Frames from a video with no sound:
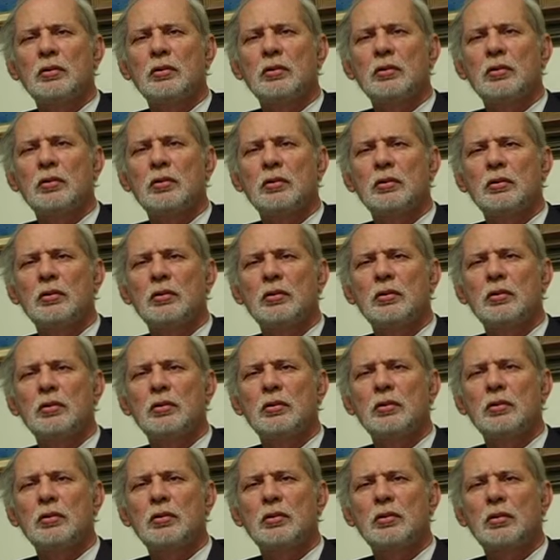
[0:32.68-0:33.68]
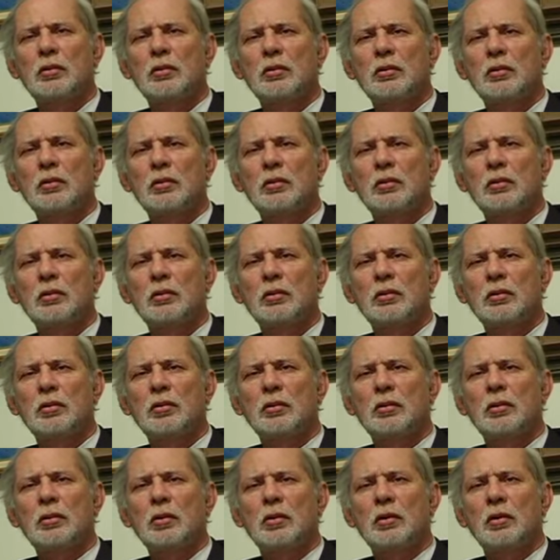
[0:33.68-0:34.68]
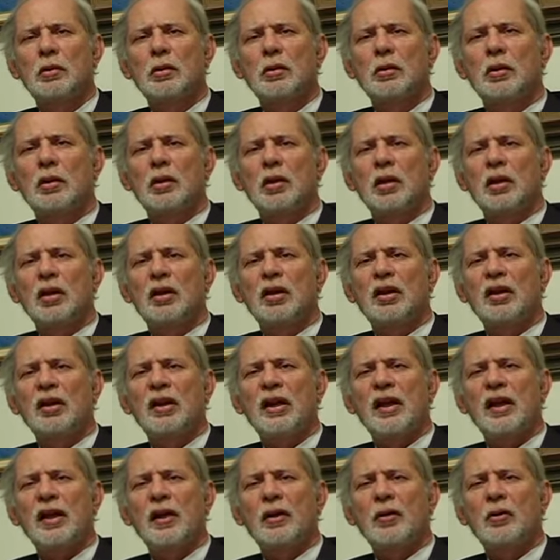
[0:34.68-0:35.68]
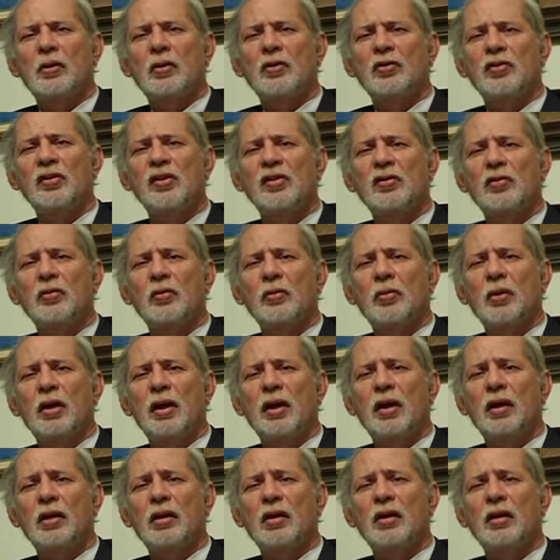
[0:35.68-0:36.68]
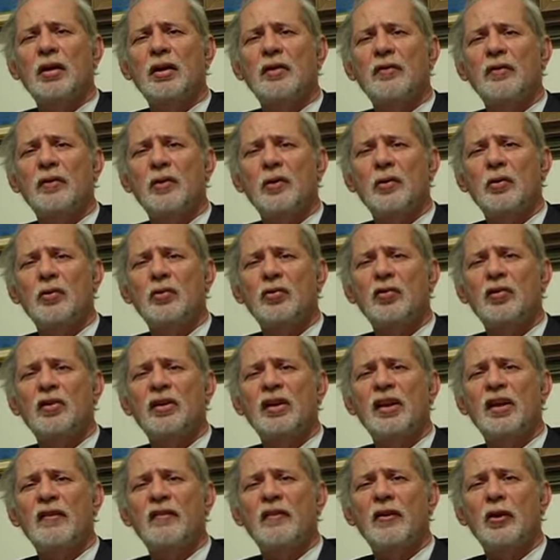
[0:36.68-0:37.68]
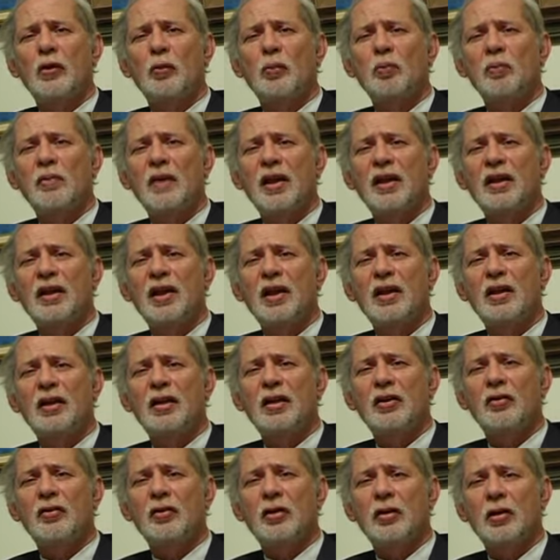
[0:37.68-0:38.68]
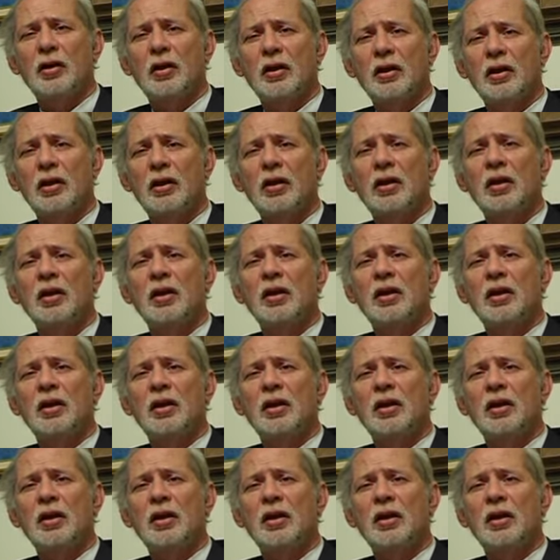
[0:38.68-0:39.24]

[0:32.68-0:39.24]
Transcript: What was the diagnosis of the child's condition? The diagnosis were diffuse developmental disorder.